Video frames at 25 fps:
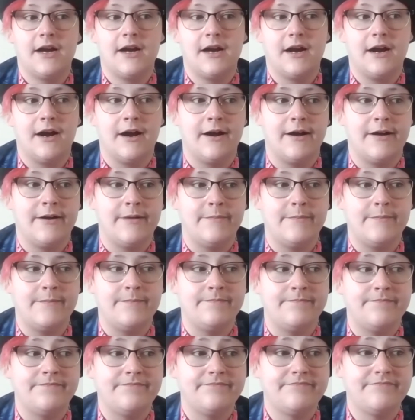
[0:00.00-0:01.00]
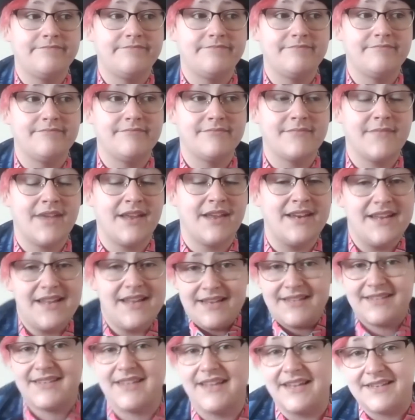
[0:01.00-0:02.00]
And
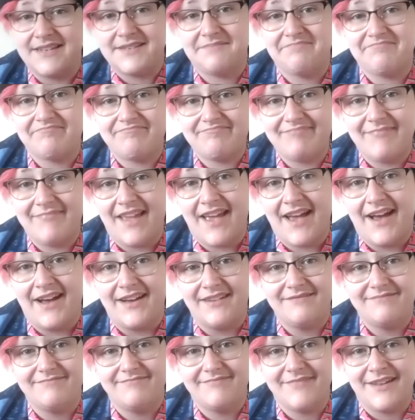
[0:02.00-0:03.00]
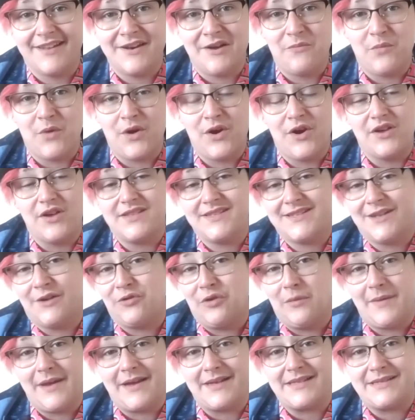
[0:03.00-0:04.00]
it's and we're not still
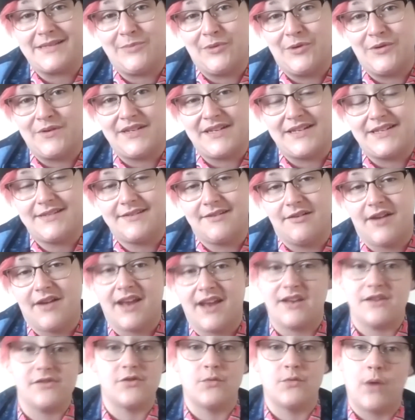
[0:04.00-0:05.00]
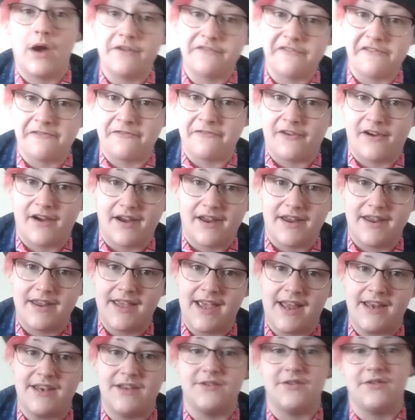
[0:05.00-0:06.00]
not being supported. Still, can you do work for free?
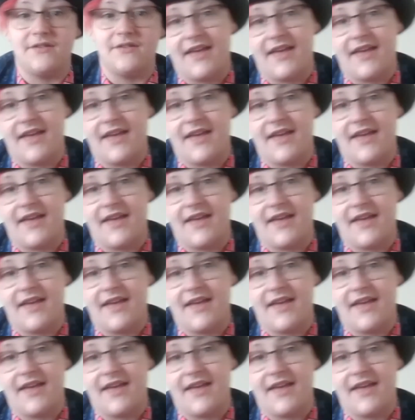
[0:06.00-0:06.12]
Can you do